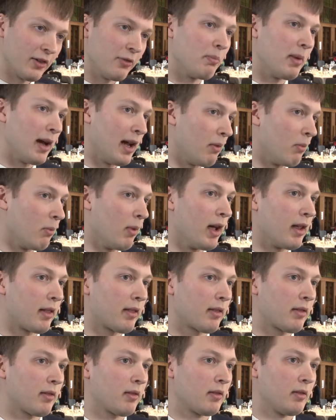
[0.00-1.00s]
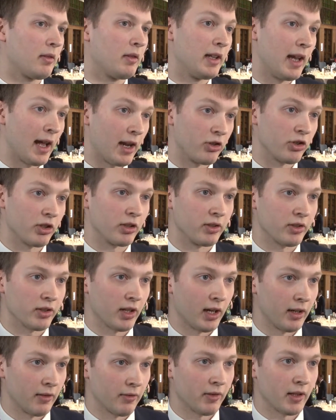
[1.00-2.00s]
have been with the engine
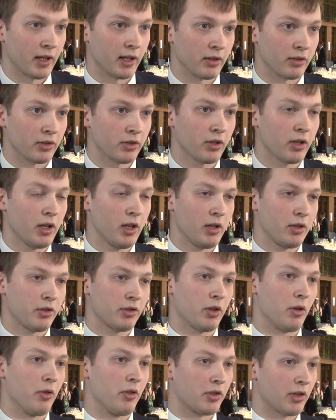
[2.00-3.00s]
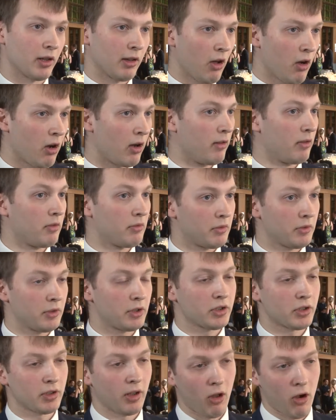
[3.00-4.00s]
side of things. So there's a lot
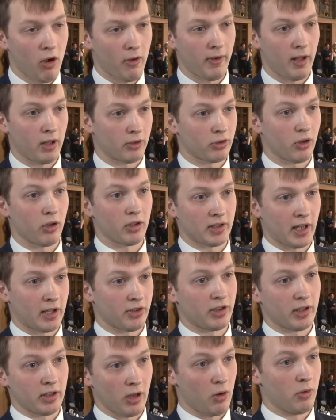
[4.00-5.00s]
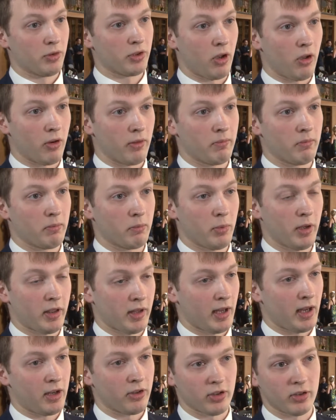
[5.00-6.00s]
of electronics that actually goes on with
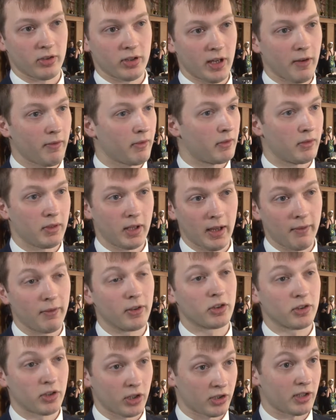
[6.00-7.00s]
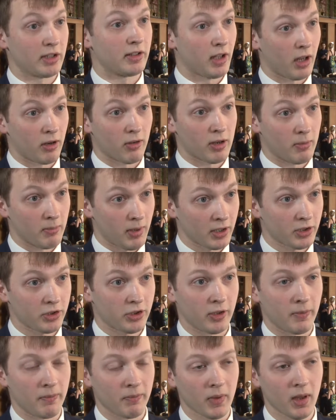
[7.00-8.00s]
the engines, even if it's just internal
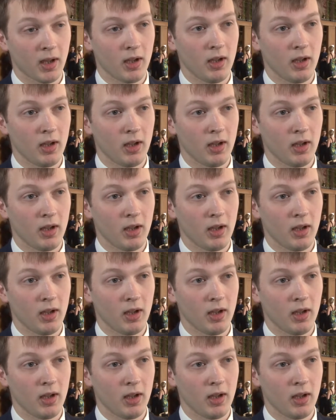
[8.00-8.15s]
combustion.